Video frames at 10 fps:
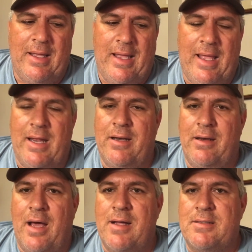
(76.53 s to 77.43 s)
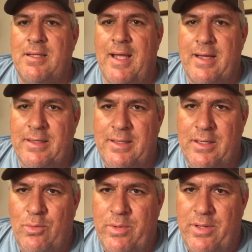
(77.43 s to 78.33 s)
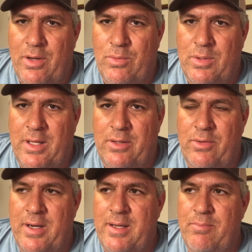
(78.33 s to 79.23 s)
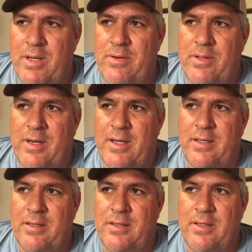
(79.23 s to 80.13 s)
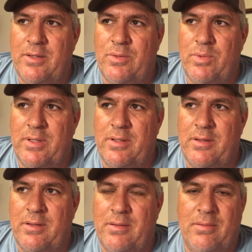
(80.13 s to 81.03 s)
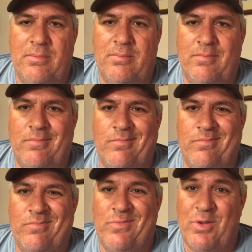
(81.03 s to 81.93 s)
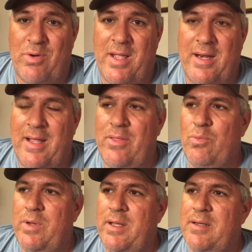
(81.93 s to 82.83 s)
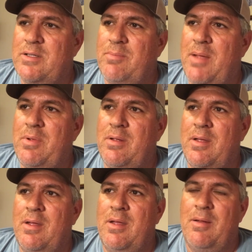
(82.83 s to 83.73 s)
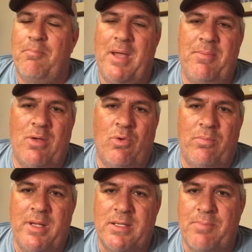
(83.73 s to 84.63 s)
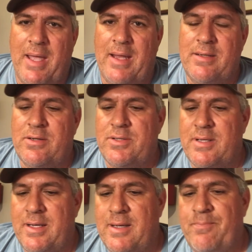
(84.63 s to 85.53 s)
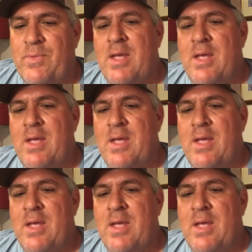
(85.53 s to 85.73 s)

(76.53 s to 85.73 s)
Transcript: And honestly, I can deal with a whole lot of rain better than I can deal with the rain and the wind. So maybe it won't be as bad as they're saying.